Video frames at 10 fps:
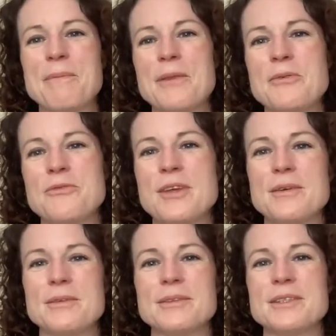You
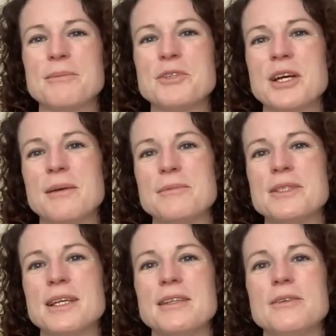feel
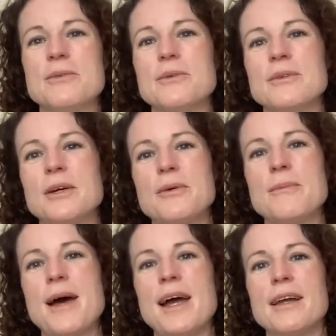sometimes in your lower
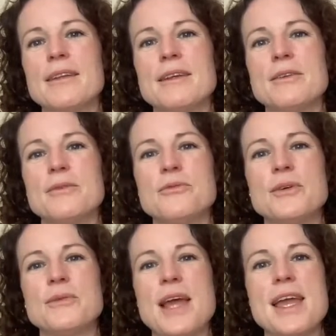back, then you'll
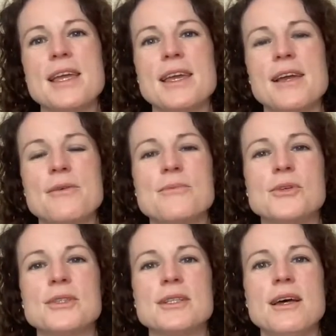feel the aching on
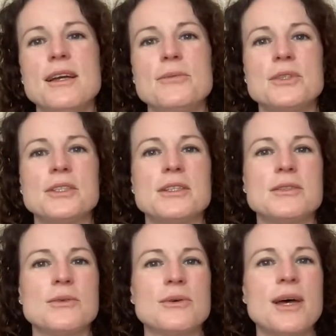one side, which is
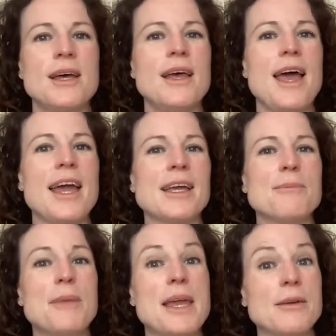your egg
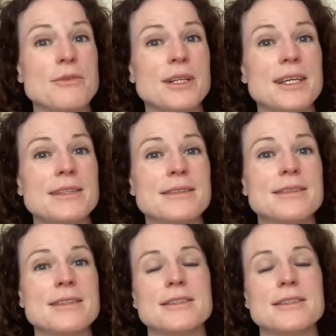being released.